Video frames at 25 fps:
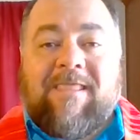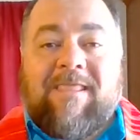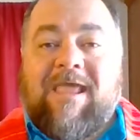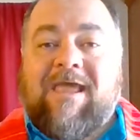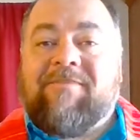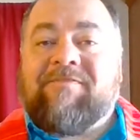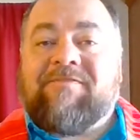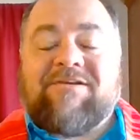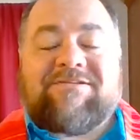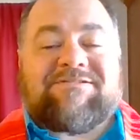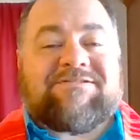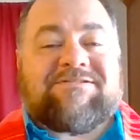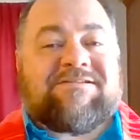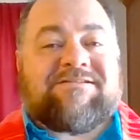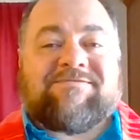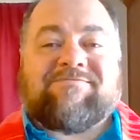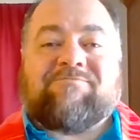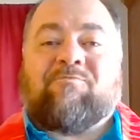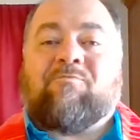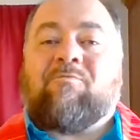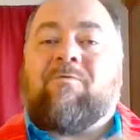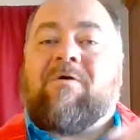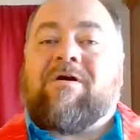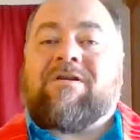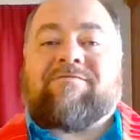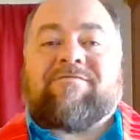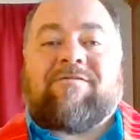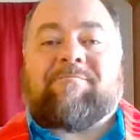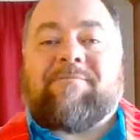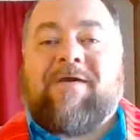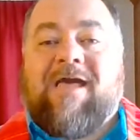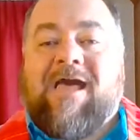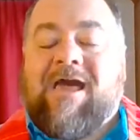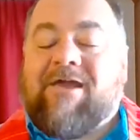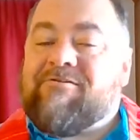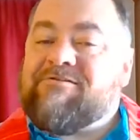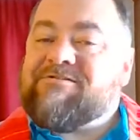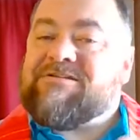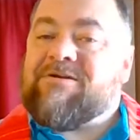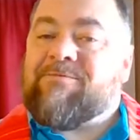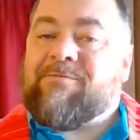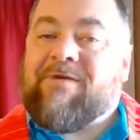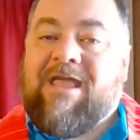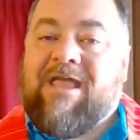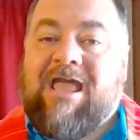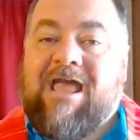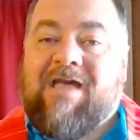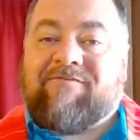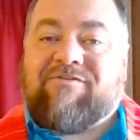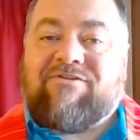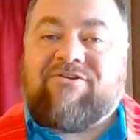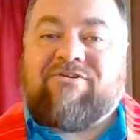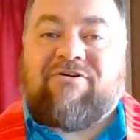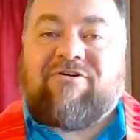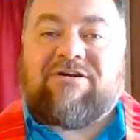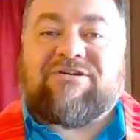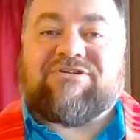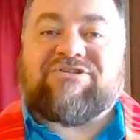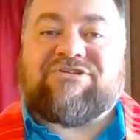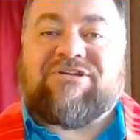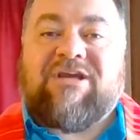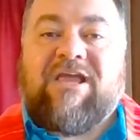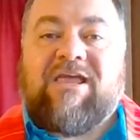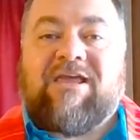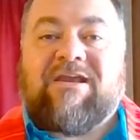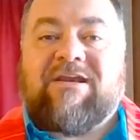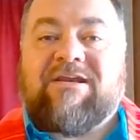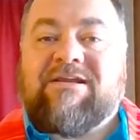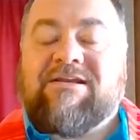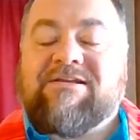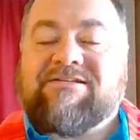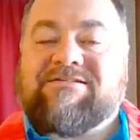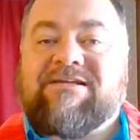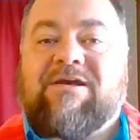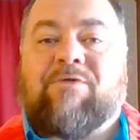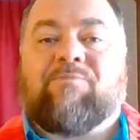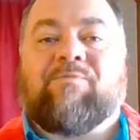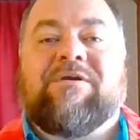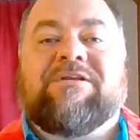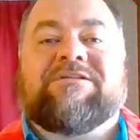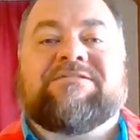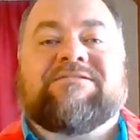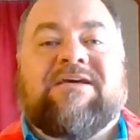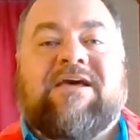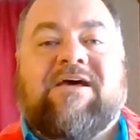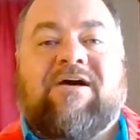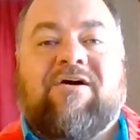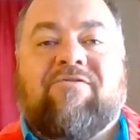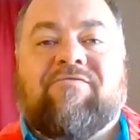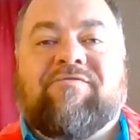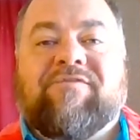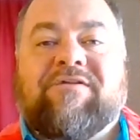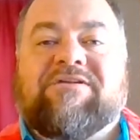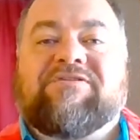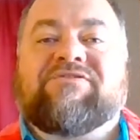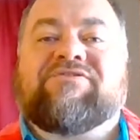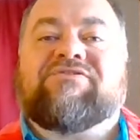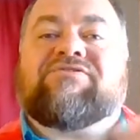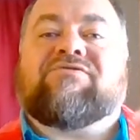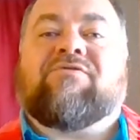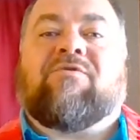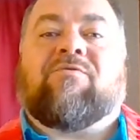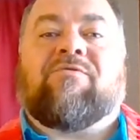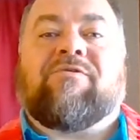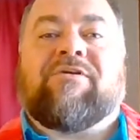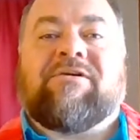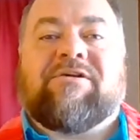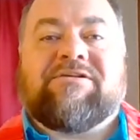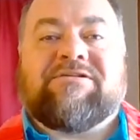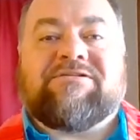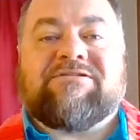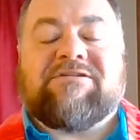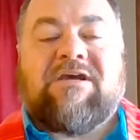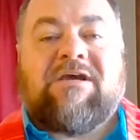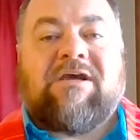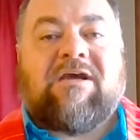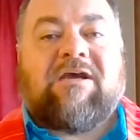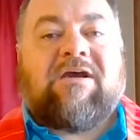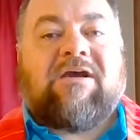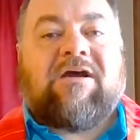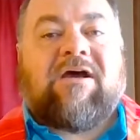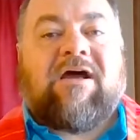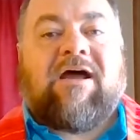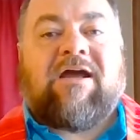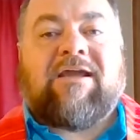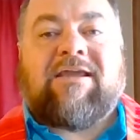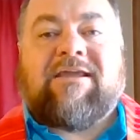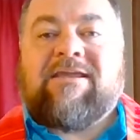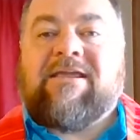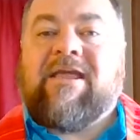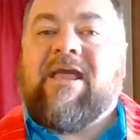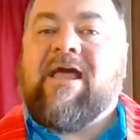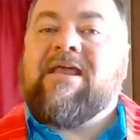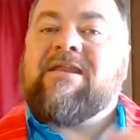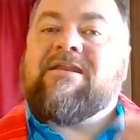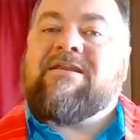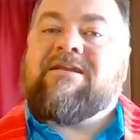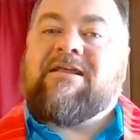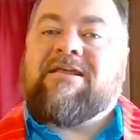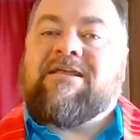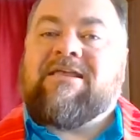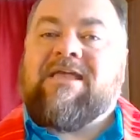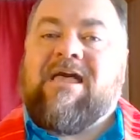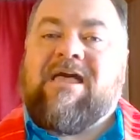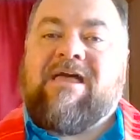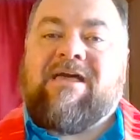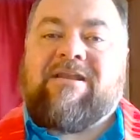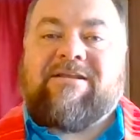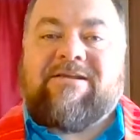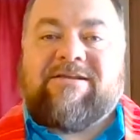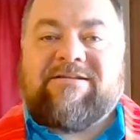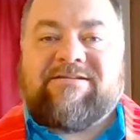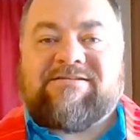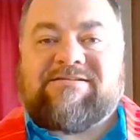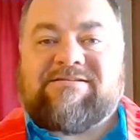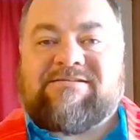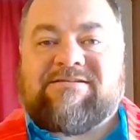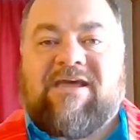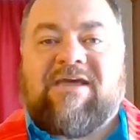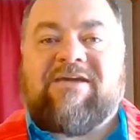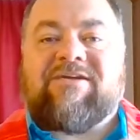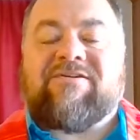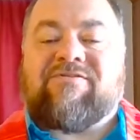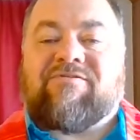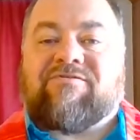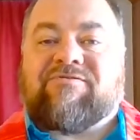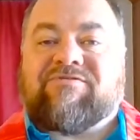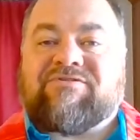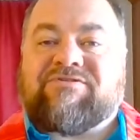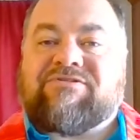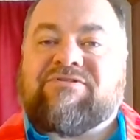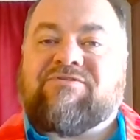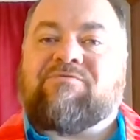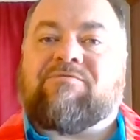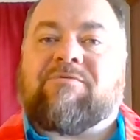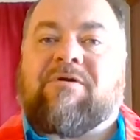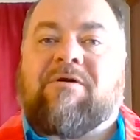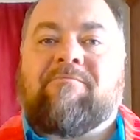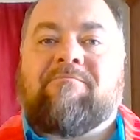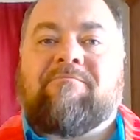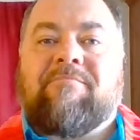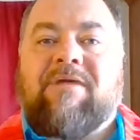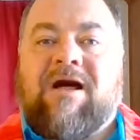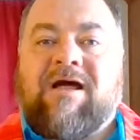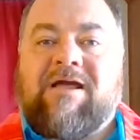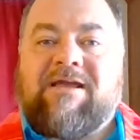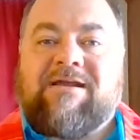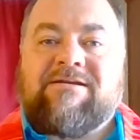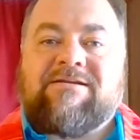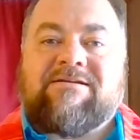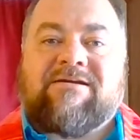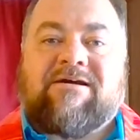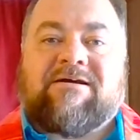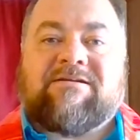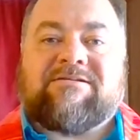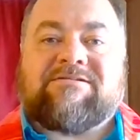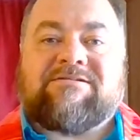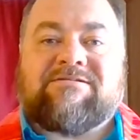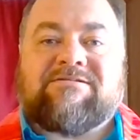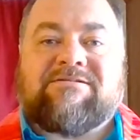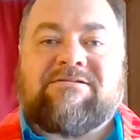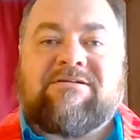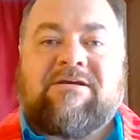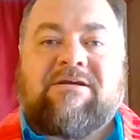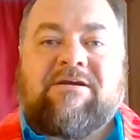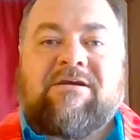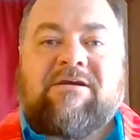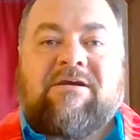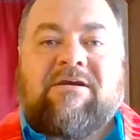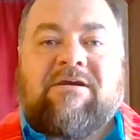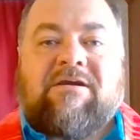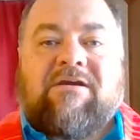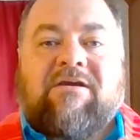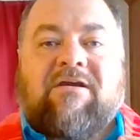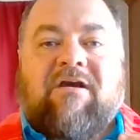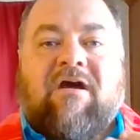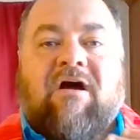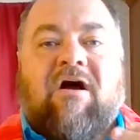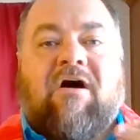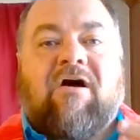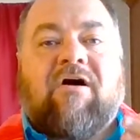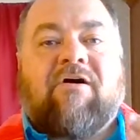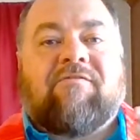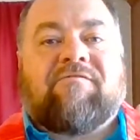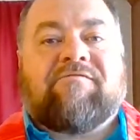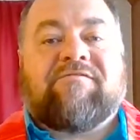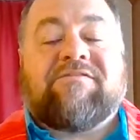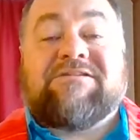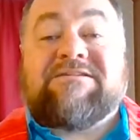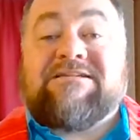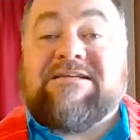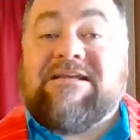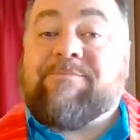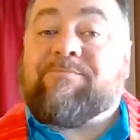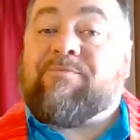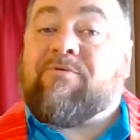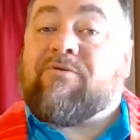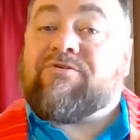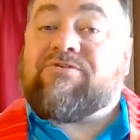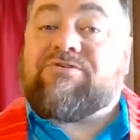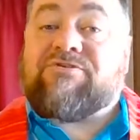And this is one of the patterns that we have in Christianity is that we tell these stories again and again in cycles to remind us of deeper